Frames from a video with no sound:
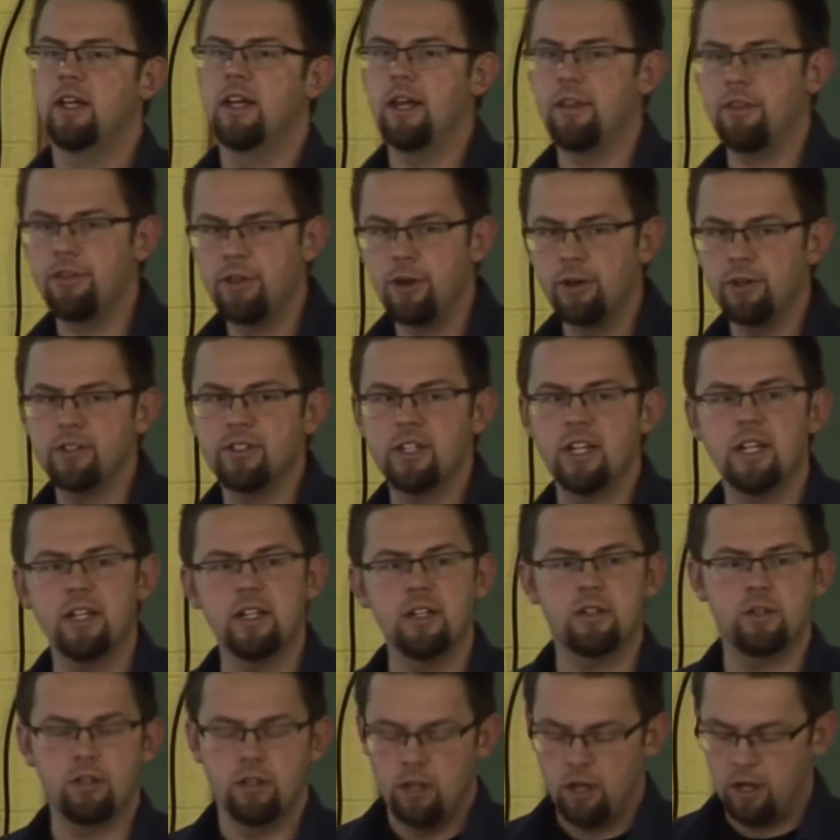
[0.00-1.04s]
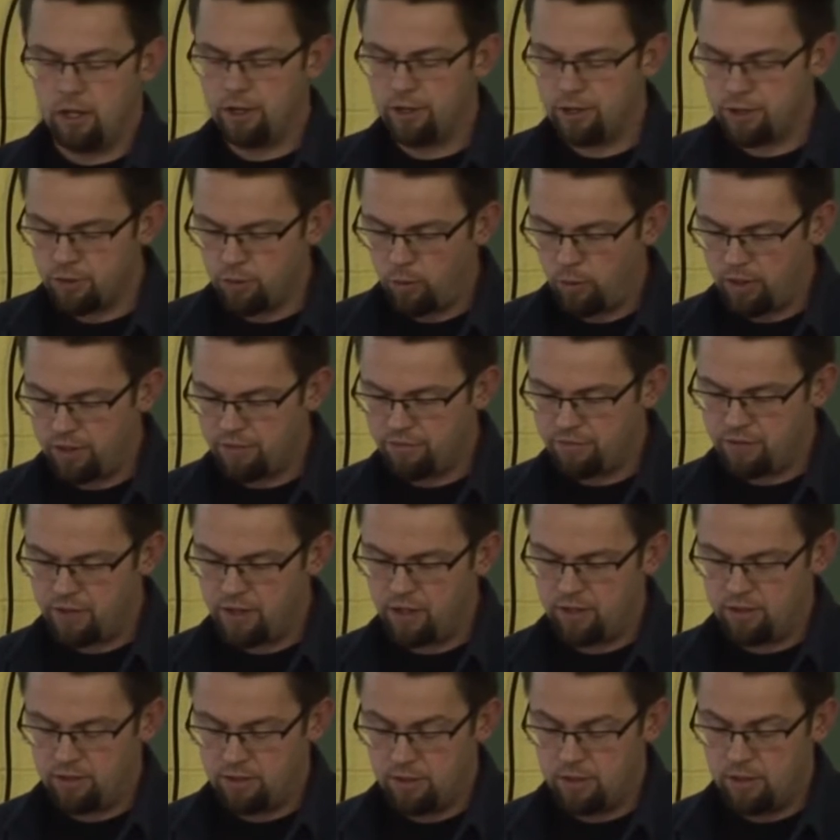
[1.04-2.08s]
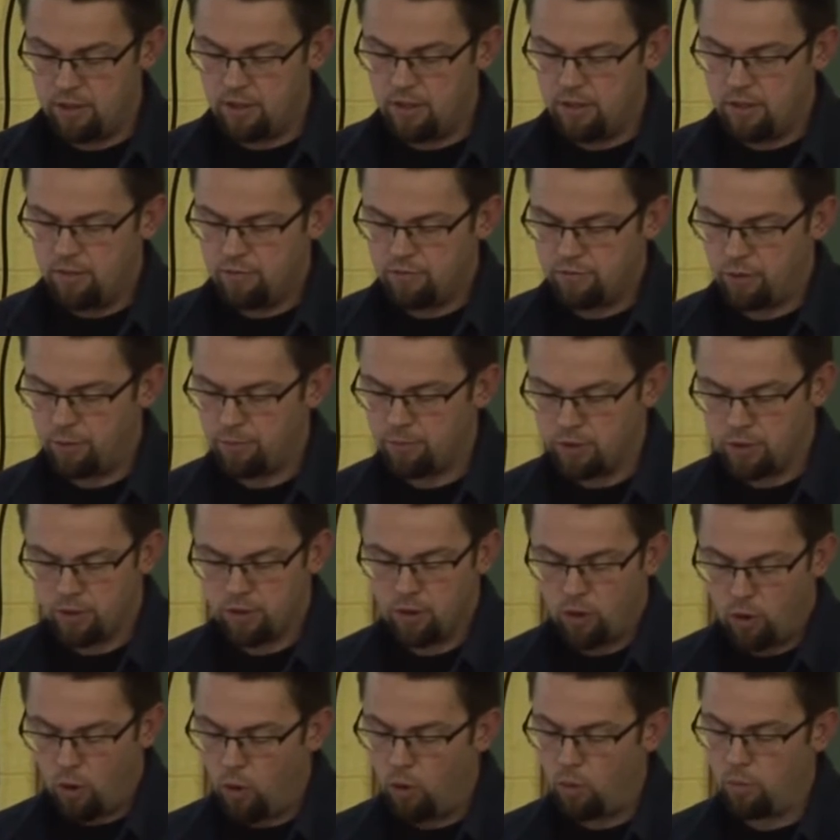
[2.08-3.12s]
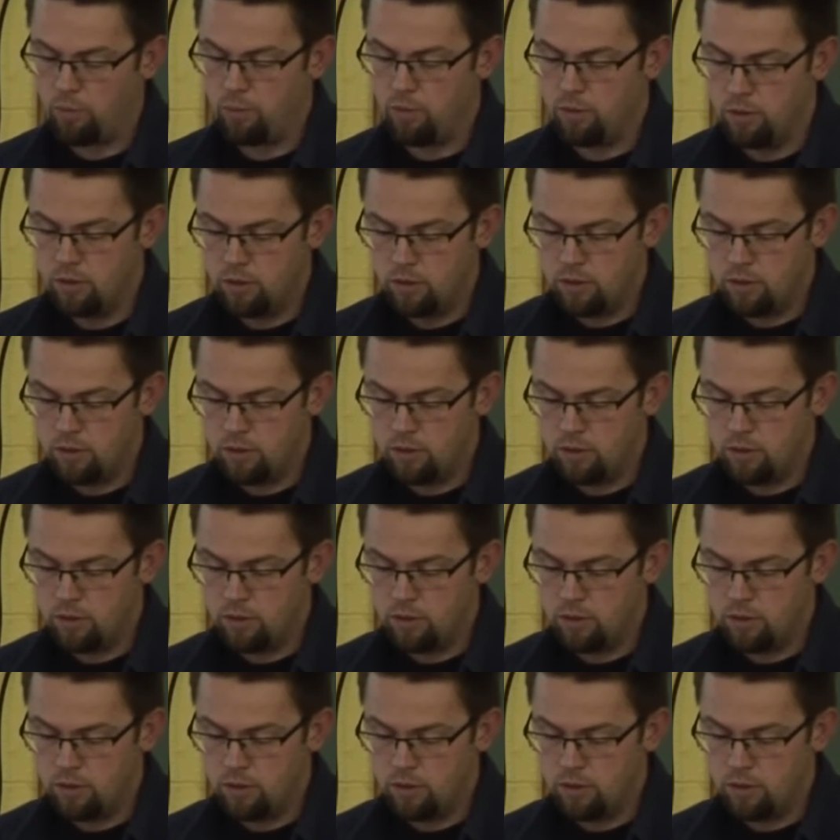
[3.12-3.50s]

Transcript: at 1,320 feet from your home.